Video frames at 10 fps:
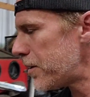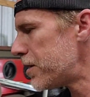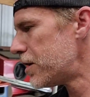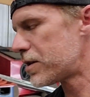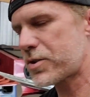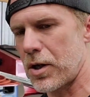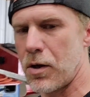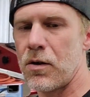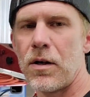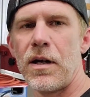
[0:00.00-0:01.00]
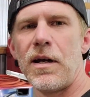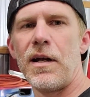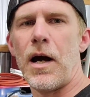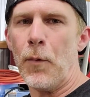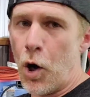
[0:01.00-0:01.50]
So,
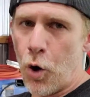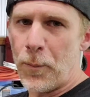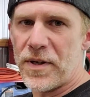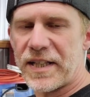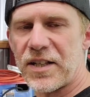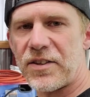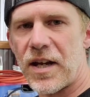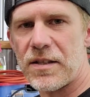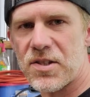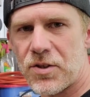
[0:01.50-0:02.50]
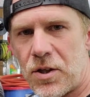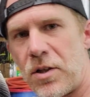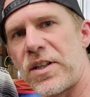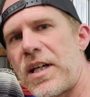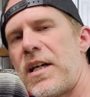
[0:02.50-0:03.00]
I'm hoping to get that
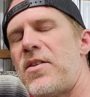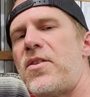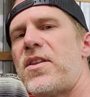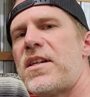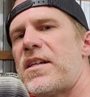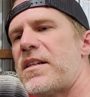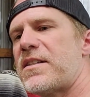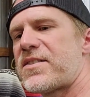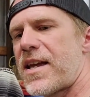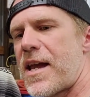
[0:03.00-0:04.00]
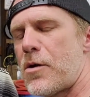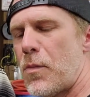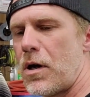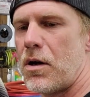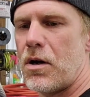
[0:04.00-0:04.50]
installed in the same
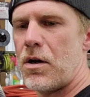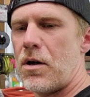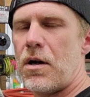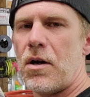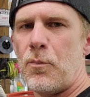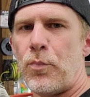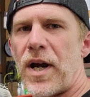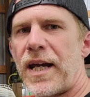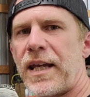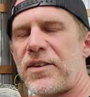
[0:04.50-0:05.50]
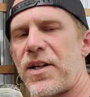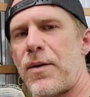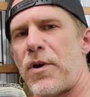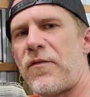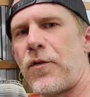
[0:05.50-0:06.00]
bracket that I
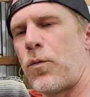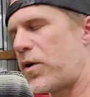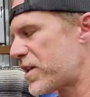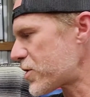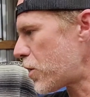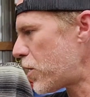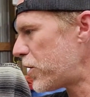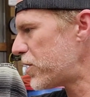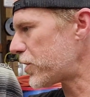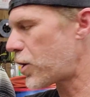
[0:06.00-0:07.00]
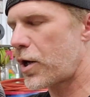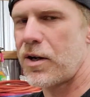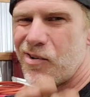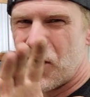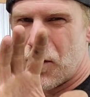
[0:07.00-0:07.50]
made for the one that's already in the car
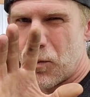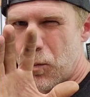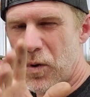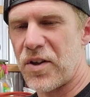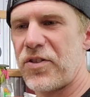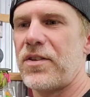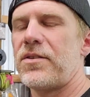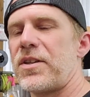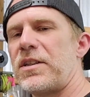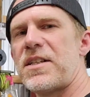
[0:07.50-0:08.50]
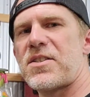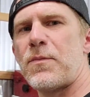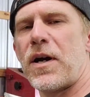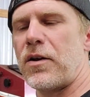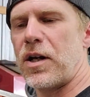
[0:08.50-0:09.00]
with the least
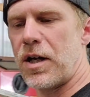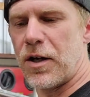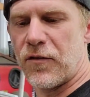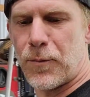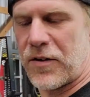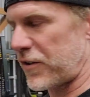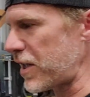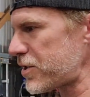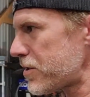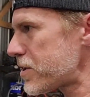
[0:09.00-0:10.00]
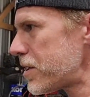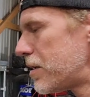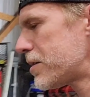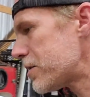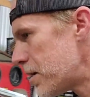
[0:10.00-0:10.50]
amount of modifications.
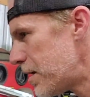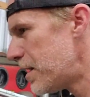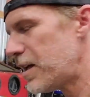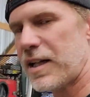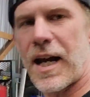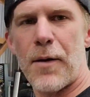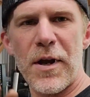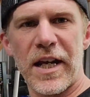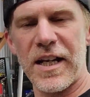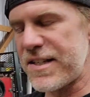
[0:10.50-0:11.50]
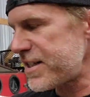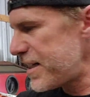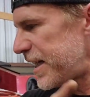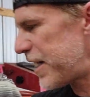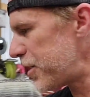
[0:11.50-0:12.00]
Kind of make it easy, get it in the